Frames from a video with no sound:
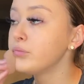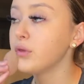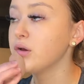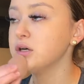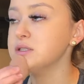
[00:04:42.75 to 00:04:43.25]

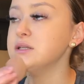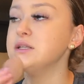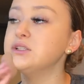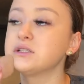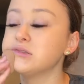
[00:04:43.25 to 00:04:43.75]
Because
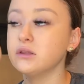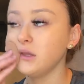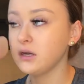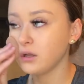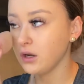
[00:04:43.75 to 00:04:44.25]
it just
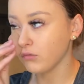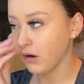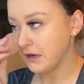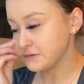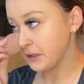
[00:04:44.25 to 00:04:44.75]
literally
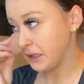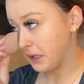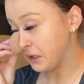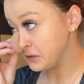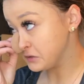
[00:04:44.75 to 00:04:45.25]
grinds my
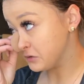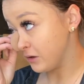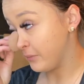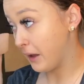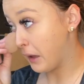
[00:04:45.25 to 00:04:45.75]
gears
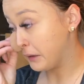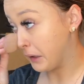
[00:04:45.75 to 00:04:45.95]
so bad.